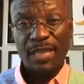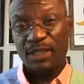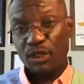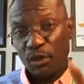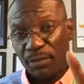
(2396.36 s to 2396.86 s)

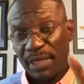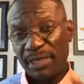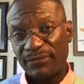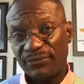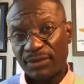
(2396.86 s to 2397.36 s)
It's your
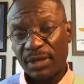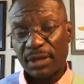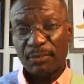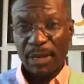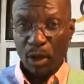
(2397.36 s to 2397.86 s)
belief.
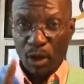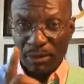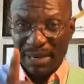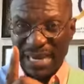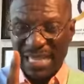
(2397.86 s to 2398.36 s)
But
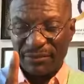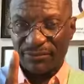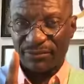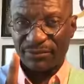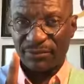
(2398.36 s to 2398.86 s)

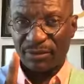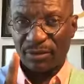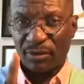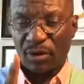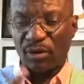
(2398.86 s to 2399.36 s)
unbelief,
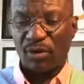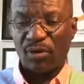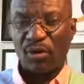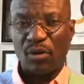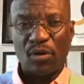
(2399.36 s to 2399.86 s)

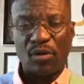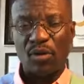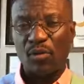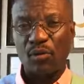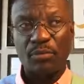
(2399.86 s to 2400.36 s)

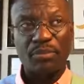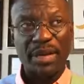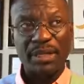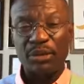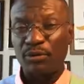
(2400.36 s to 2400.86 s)
will
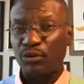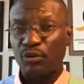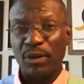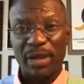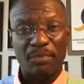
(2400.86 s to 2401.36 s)
bring you
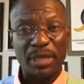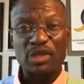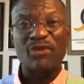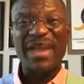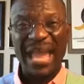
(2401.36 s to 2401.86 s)
to a
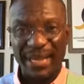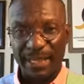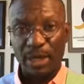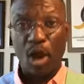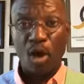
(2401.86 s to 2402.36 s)
place of headache.